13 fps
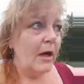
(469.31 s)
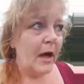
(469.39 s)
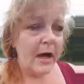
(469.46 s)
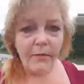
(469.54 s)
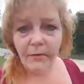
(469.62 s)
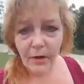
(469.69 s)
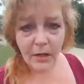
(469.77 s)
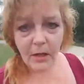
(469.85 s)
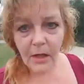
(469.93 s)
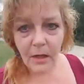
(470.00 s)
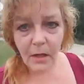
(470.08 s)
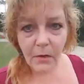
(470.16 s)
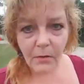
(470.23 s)

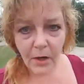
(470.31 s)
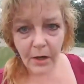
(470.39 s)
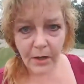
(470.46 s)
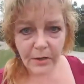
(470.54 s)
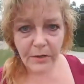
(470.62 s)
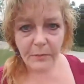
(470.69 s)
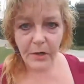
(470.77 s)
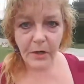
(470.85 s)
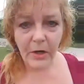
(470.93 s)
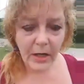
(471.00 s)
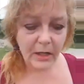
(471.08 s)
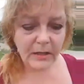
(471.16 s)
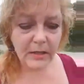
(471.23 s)
everything you are
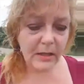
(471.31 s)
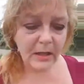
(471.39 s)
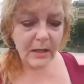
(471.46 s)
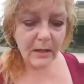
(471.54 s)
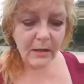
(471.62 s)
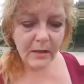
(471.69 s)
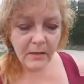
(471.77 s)
experiencing